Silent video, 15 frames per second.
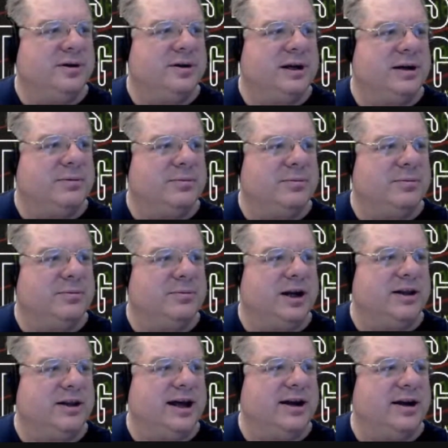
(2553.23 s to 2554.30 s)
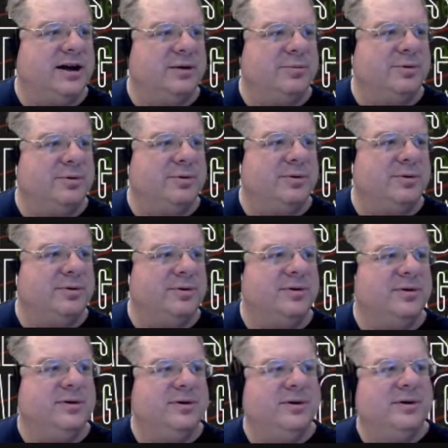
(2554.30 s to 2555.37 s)
Bring that up.
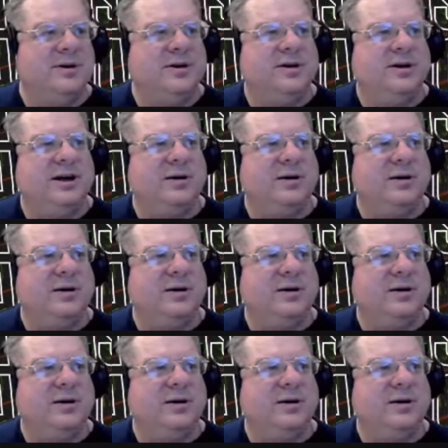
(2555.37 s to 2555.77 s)
There we